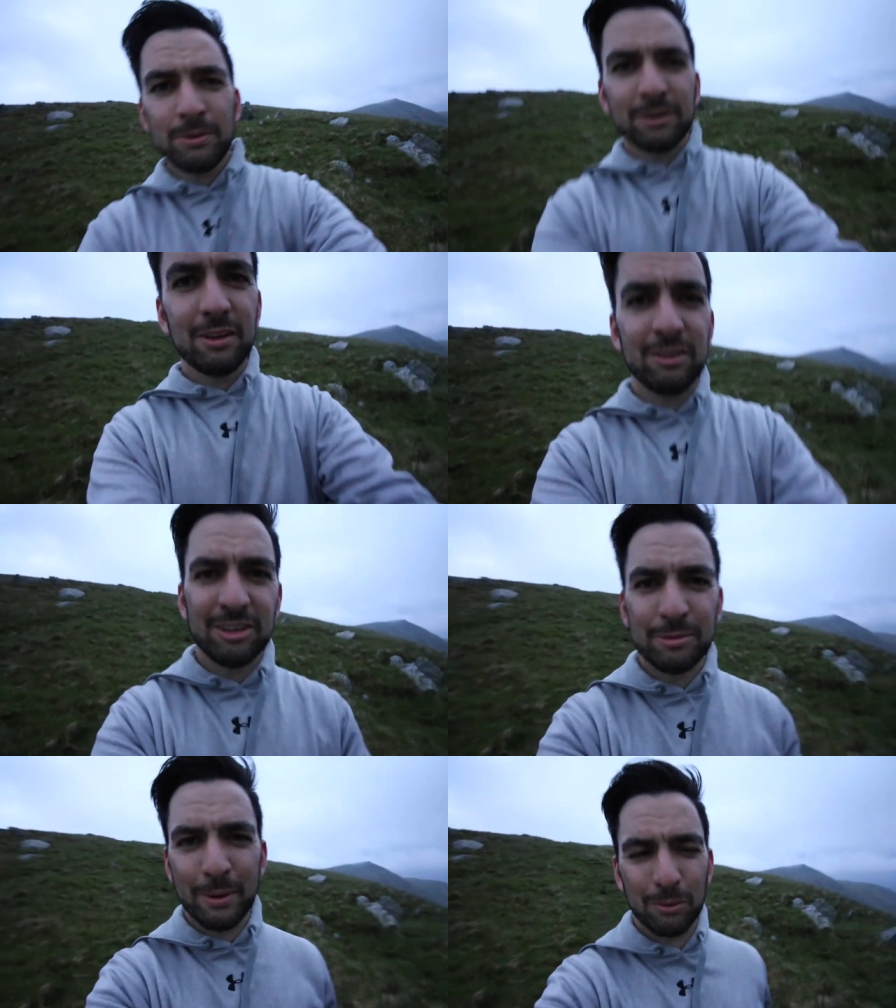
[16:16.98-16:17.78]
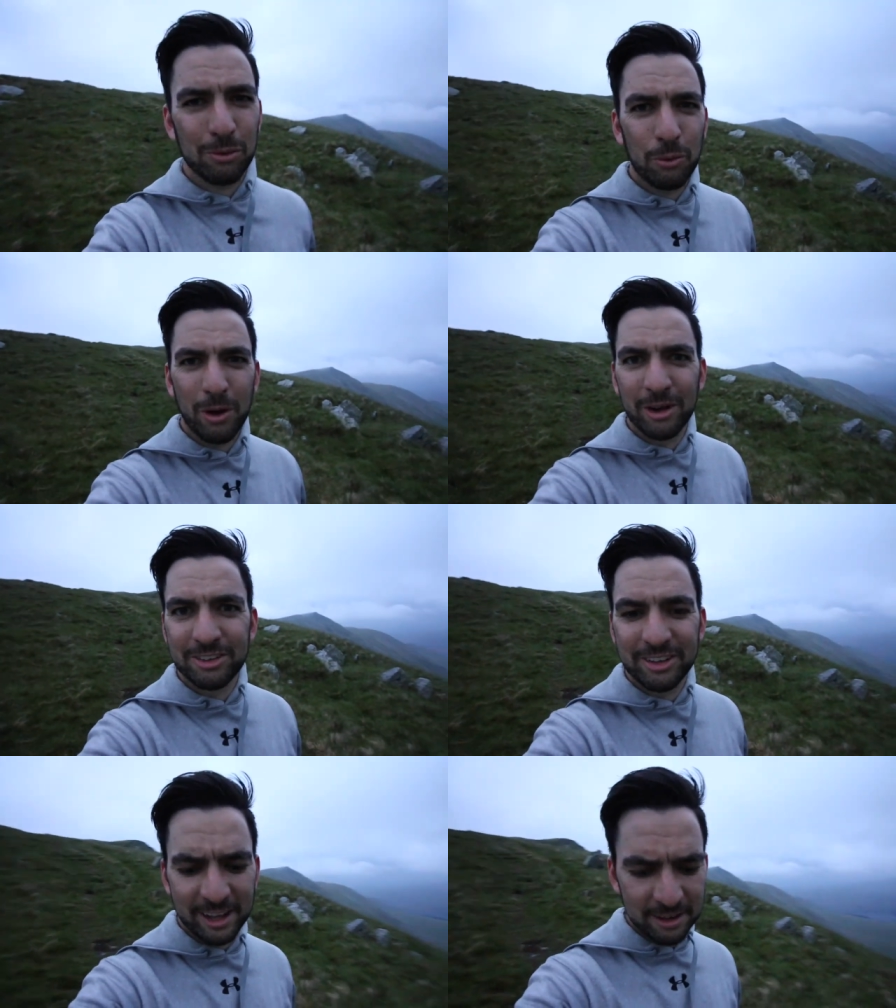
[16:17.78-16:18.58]
because it's about
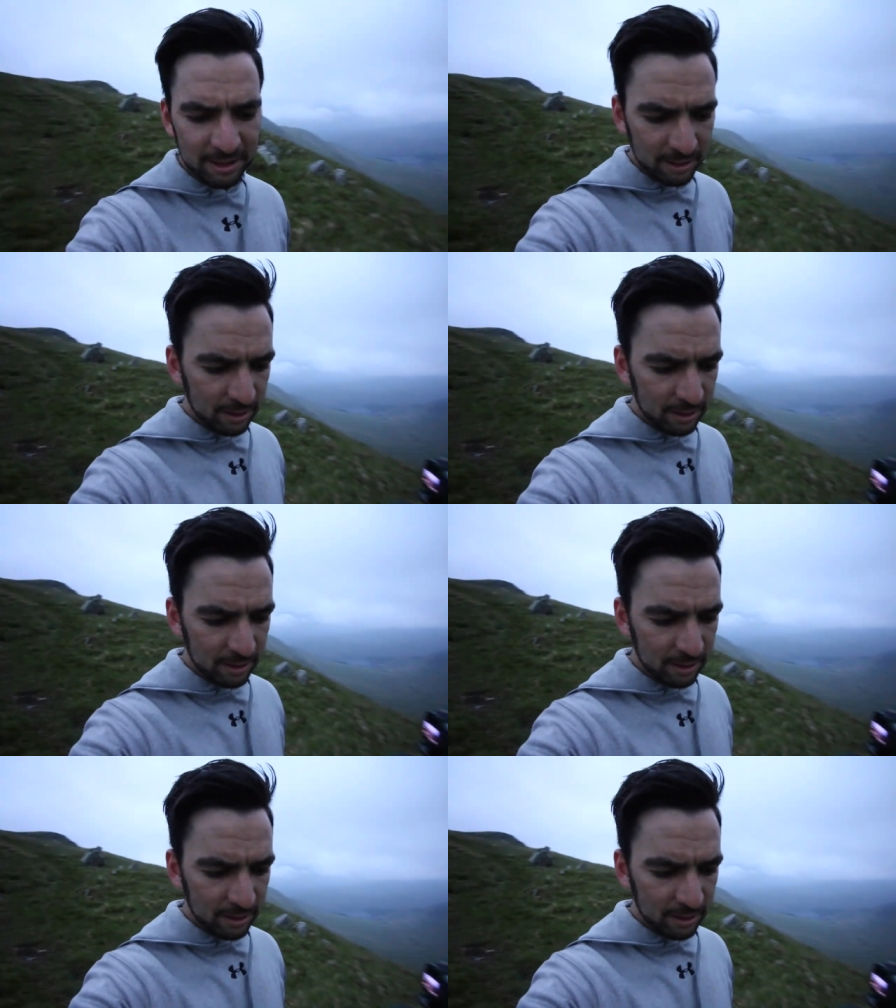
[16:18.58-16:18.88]
9:45,